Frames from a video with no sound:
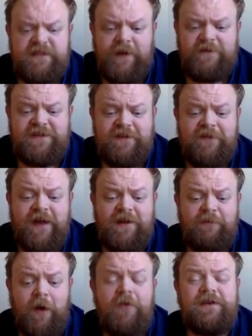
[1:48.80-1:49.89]
"Same as if he had
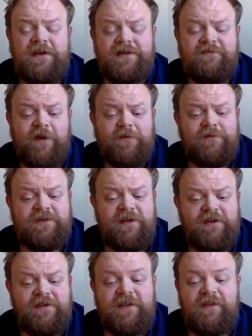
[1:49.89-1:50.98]
a bone in his
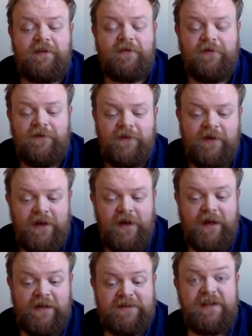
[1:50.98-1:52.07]
throat," said the griffin,
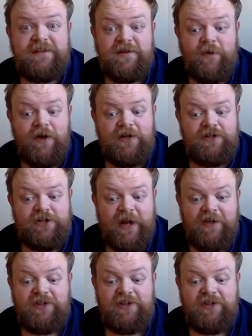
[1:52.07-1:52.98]
and it set to work